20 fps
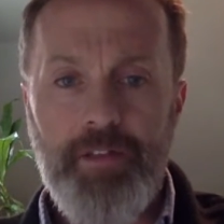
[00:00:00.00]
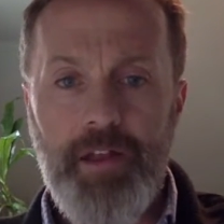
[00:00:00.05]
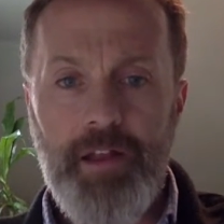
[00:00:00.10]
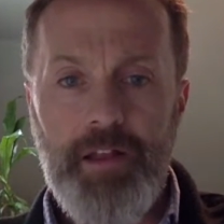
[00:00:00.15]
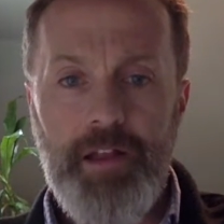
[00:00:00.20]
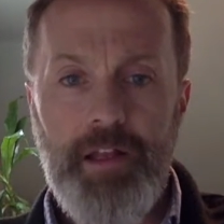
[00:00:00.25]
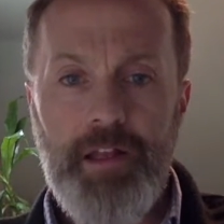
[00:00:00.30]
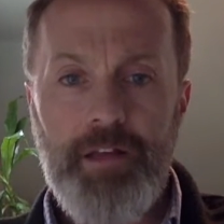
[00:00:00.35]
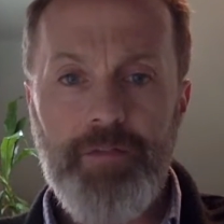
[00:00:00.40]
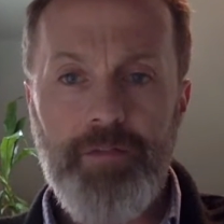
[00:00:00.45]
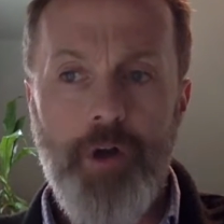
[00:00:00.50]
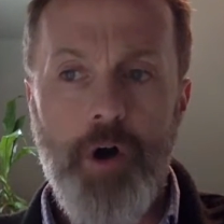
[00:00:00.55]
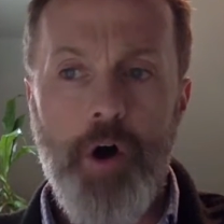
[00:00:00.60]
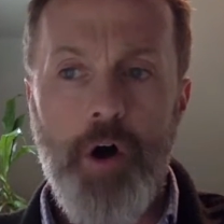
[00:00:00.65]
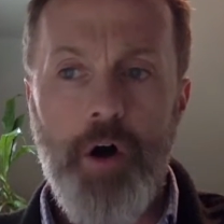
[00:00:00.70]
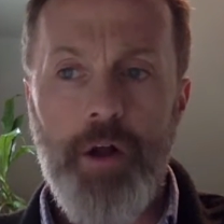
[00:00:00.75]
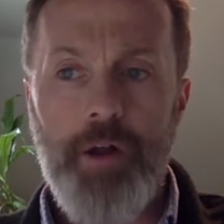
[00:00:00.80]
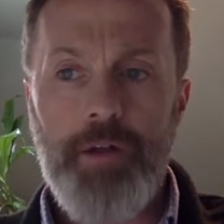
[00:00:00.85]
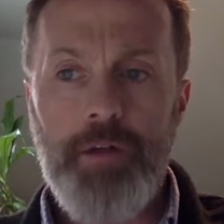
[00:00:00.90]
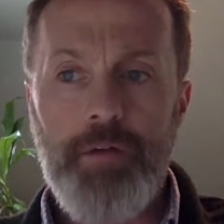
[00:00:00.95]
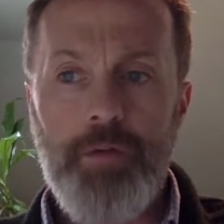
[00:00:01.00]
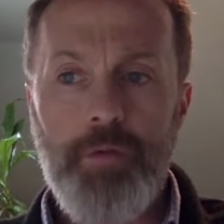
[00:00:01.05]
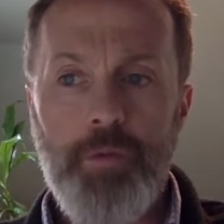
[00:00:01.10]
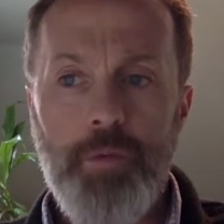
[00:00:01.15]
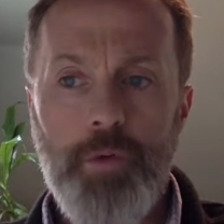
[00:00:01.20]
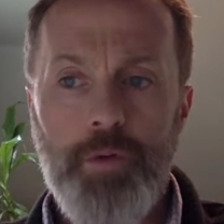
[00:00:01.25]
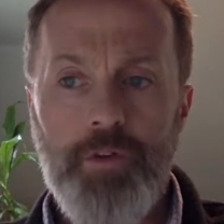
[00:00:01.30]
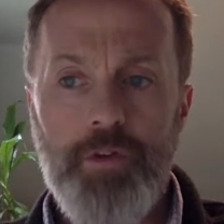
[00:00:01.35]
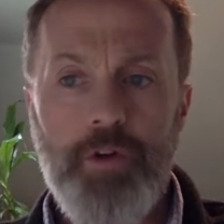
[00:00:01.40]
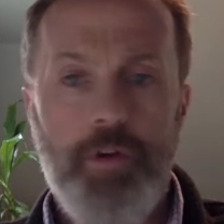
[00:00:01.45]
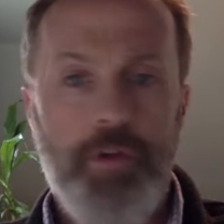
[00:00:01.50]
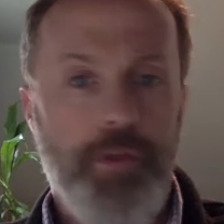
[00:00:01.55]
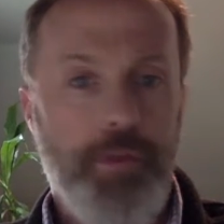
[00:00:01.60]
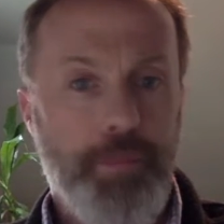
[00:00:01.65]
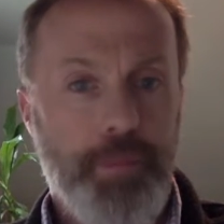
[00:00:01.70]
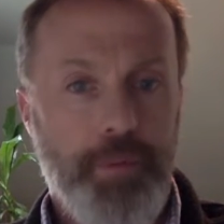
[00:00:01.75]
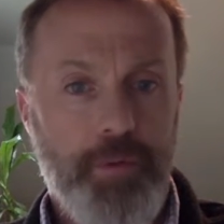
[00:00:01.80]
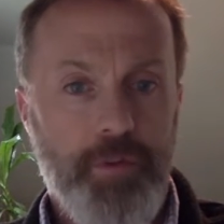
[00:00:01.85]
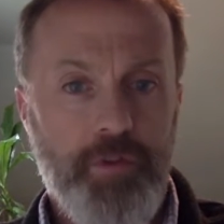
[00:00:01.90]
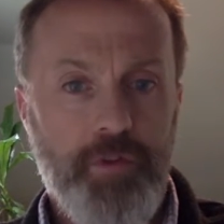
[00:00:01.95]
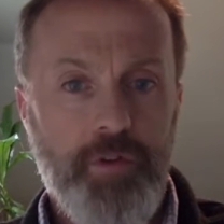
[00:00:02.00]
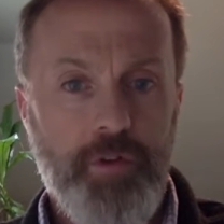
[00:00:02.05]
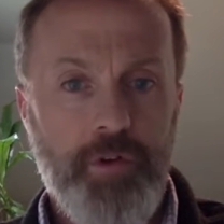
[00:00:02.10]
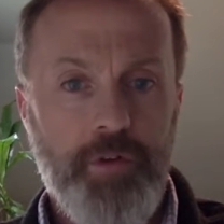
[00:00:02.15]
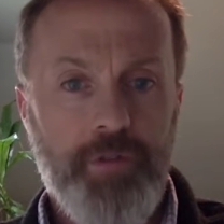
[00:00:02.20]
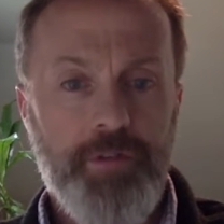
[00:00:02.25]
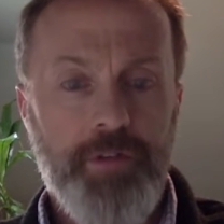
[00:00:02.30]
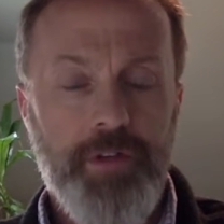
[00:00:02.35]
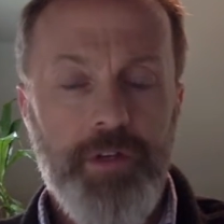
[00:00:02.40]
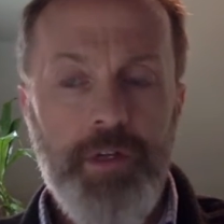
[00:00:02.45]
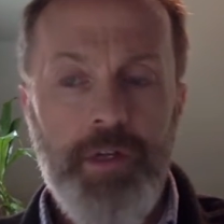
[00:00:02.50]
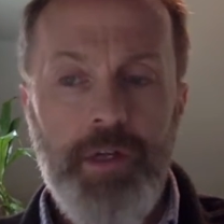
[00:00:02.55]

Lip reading: They live on what's called the preserve.